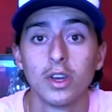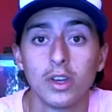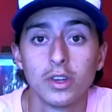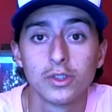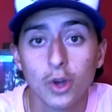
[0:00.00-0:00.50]

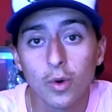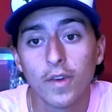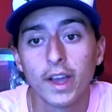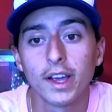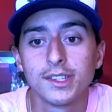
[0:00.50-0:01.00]
So
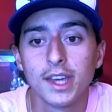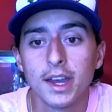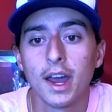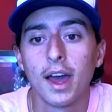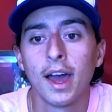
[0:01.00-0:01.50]
like I
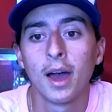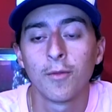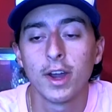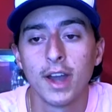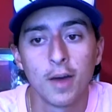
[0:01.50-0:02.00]
said,
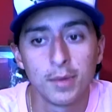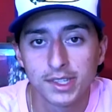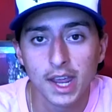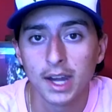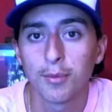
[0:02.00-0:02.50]
right now I've been
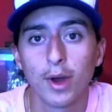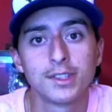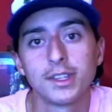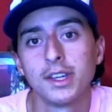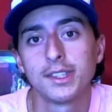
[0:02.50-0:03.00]
scanning
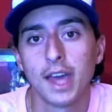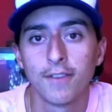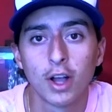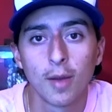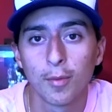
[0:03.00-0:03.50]
price lists. I have a
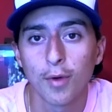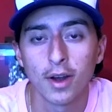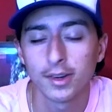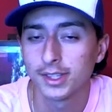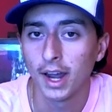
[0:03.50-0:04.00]
couple
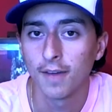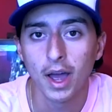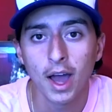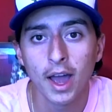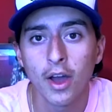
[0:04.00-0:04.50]
products that I have
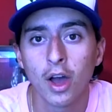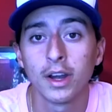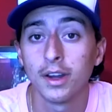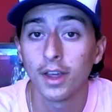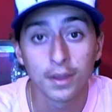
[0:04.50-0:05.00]
my eye
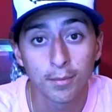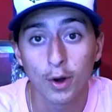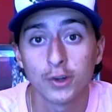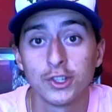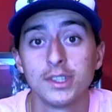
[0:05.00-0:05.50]
on, nothing
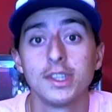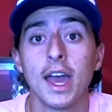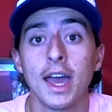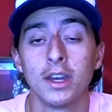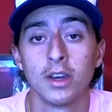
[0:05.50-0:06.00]
purchased
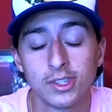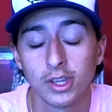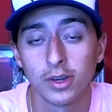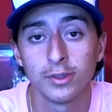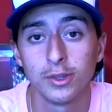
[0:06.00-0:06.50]
yet,
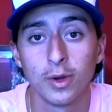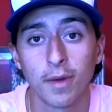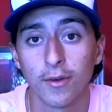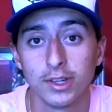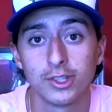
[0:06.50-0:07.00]
still doing my
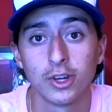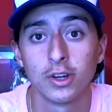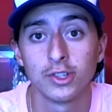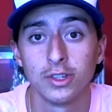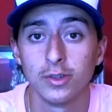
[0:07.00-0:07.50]
research and due